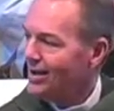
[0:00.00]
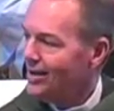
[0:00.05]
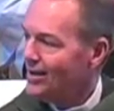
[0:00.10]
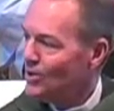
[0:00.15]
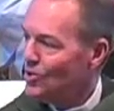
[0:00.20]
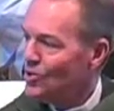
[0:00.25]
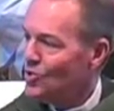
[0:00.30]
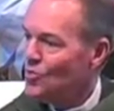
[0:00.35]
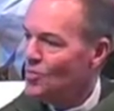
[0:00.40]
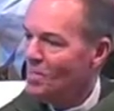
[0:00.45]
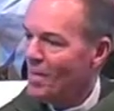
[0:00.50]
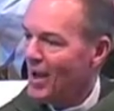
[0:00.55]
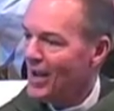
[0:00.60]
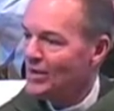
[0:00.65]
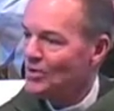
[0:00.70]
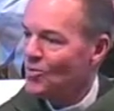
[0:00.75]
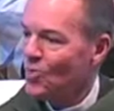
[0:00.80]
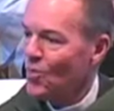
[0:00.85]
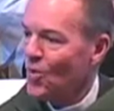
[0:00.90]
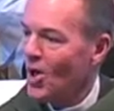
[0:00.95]
You
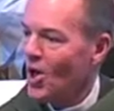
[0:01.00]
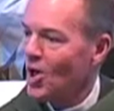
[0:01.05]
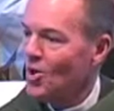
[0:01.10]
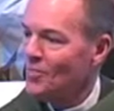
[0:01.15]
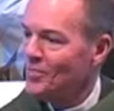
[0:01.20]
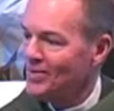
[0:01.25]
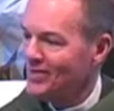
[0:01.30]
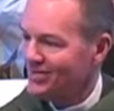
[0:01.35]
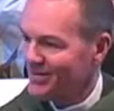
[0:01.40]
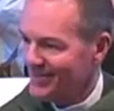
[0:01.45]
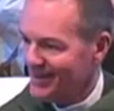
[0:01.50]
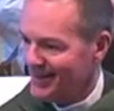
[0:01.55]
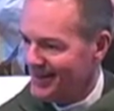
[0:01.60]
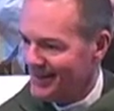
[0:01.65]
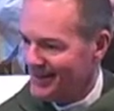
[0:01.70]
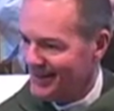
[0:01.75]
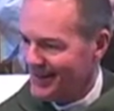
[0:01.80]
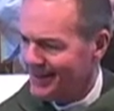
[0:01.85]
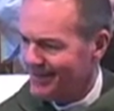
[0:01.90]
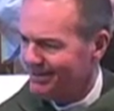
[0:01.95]
might well be
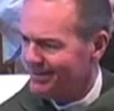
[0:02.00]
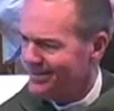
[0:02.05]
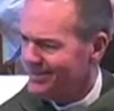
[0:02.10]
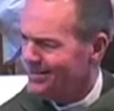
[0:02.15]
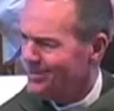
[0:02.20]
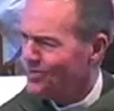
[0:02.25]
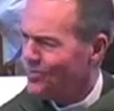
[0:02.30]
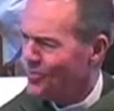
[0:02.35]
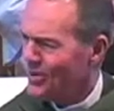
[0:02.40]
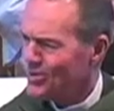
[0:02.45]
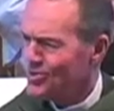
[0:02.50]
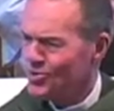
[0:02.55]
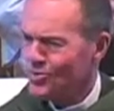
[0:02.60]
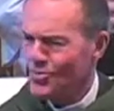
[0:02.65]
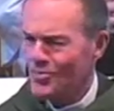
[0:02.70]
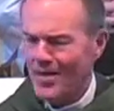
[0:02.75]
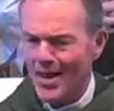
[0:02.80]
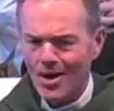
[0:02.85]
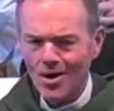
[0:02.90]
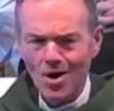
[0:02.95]
thinking, didn't we
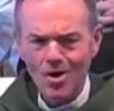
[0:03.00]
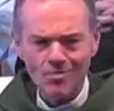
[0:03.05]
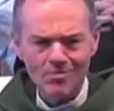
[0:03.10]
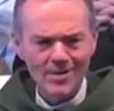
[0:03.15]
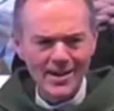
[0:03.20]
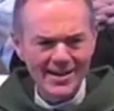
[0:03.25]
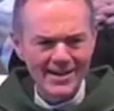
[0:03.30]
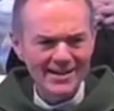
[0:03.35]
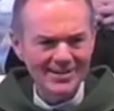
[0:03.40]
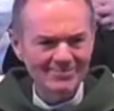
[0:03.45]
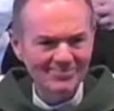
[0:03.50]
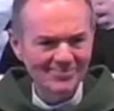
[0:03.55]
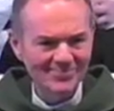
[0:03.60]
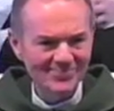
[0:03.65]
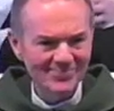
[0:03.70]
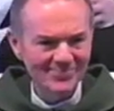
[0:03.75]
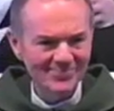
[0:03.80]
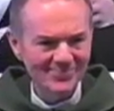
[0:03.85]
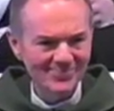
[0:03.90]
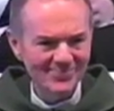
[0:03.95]
do that already?
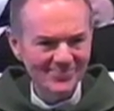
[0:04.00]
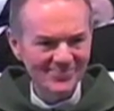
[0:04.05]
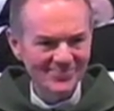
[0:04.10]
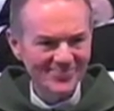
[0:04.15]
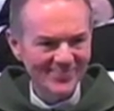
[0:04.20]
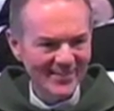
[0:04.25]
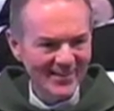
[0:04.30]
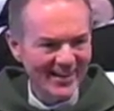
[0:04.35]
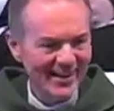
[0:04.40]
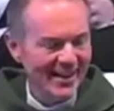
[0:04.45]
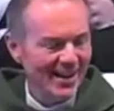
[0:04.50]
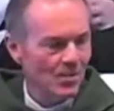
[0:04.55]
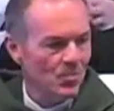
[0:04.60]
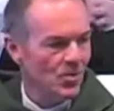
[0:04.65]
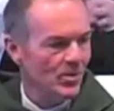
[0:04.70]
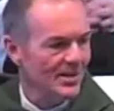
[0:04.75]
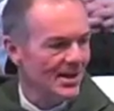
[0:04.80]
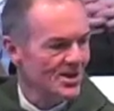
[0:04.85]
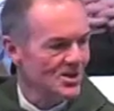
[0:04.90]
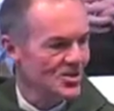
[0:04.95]

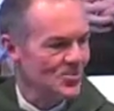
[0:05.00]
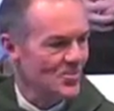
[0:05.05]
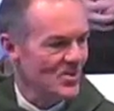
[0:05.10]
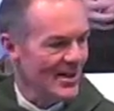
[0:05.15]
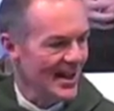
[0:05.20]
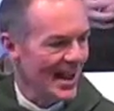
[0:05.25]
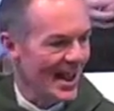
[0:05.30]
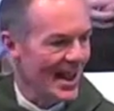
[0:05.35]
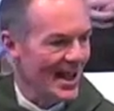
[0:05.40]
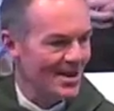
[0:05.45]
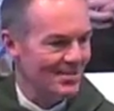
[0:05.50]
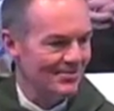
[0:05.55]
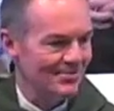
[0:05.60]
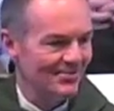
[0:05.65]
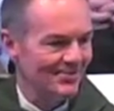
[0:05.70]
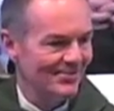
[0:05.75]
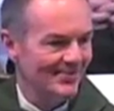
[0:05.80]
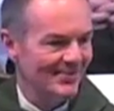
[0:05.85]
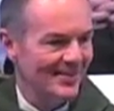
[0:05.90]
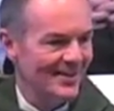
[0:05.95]
Well, yes, we have,
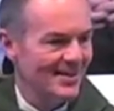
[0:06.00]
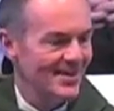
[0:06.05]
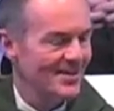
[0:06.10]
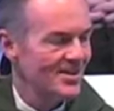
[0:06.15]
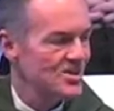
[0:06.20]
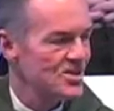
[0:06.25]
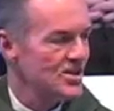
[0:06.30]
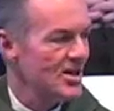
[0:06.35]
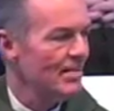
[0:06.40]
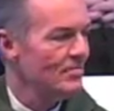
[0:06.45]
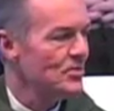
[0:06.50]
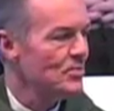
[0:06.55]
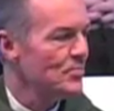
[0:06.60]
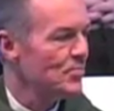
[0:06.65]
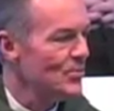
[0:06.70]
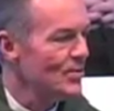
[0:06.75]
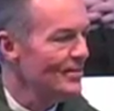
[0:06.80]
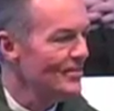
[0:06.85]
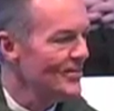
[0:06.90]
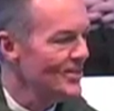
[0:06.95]
7
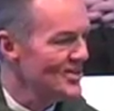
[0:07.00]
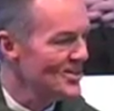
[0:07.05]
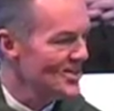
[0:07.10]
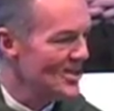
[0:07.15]
previous